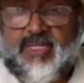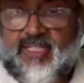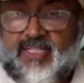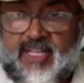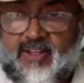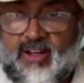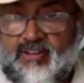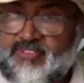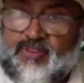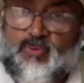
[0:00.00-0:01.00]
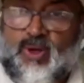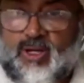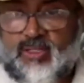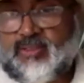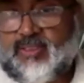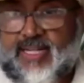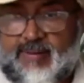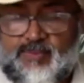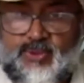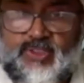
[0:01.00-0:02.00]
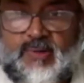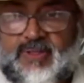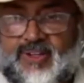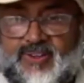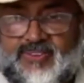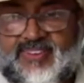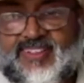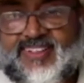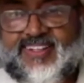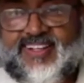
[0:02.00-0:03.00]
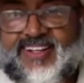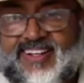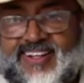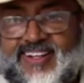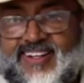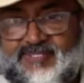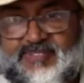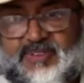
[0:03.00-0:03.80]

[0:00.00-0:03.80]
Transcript: get off and walk, and I'm going to come along. And we were